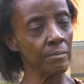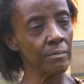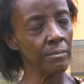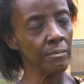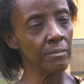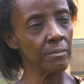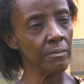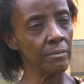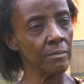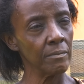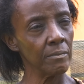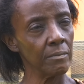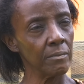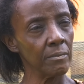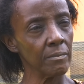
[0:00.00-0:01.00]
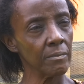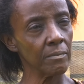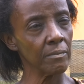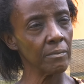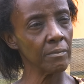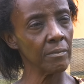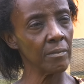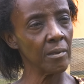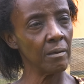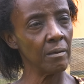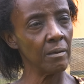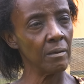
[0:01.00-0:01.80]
[no speech]